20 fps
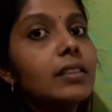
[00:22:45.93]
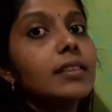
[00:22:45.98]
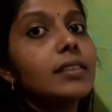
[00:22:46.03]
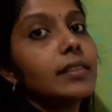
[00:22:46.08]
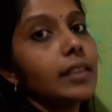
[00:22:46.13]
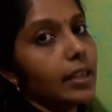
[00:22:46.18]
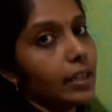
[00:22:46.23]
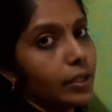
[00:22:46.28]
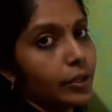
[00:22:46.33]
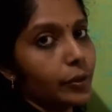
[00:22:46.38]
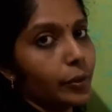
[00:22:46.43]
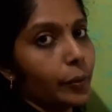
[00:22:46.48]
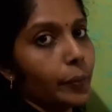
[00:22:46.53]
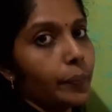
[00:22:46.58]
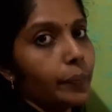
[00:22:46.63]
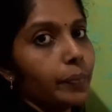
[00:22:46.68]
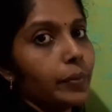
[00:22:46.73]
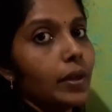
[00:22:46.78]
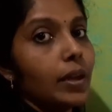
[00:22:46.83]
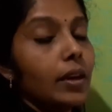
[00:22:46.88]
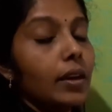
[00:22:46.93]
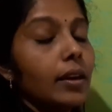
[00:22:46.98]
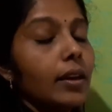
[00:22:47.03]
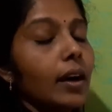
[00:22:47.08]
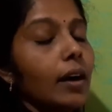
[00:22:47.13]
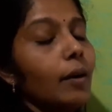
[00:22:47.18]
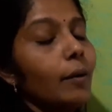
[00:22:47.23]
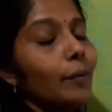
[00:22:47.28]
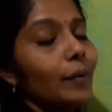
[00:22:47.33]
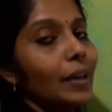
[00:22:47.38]
6 ohm.
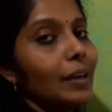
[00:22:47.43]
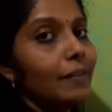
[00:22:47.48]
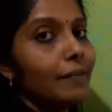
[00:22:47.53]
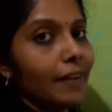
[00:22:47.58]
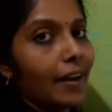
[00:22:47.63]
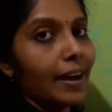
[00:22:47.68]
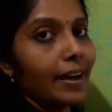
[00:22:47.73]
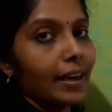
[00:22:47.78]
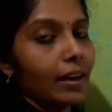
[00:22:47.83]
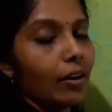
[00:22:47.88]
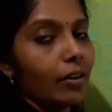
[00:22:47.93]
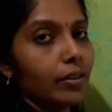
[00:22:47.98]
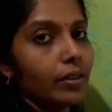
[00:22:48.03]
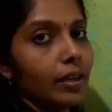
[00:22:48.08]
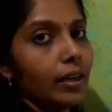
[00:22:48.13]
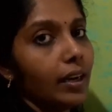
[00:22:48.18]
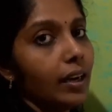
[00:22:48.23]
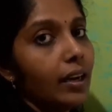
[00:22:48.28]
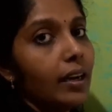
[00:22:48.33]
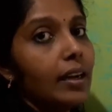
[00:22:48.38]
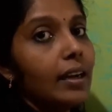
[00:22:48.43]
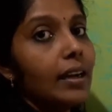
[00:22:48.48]
Now, we will find out the